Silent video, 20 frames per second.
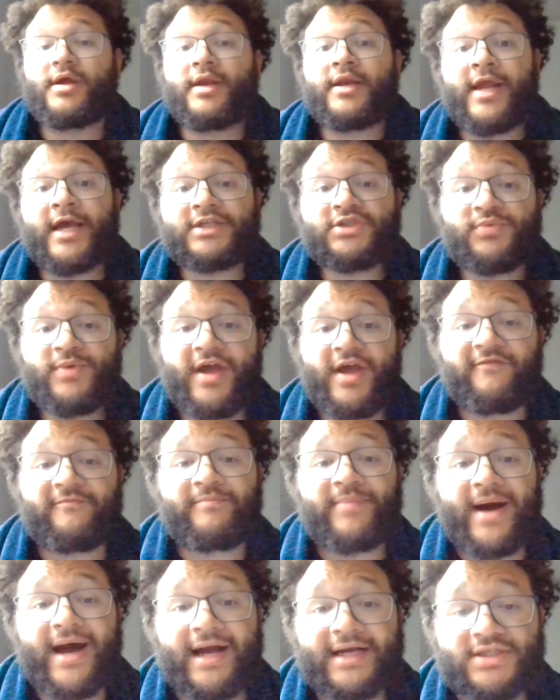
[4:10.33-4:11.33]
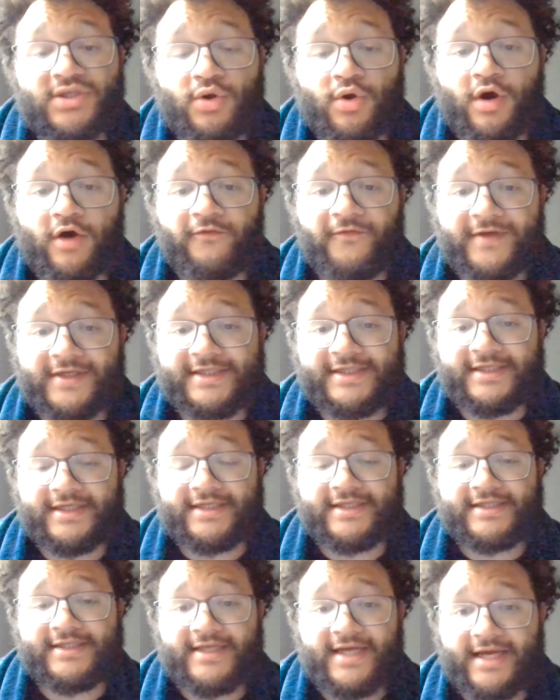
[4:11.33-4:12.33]
Next, we have box office
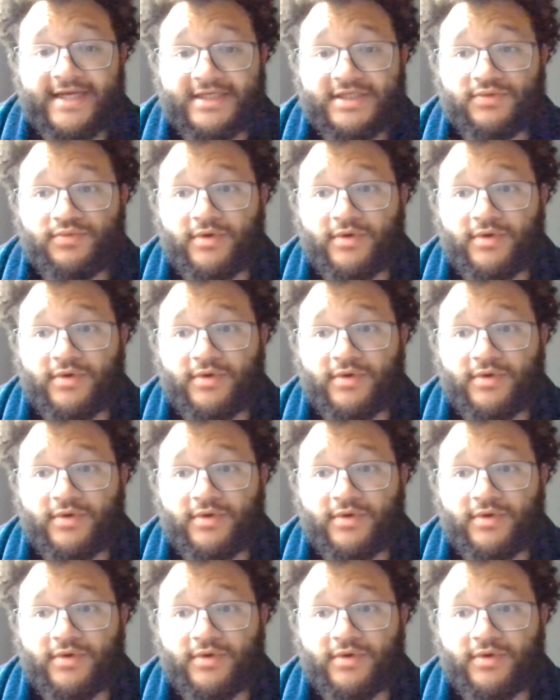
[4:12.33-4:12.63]
success,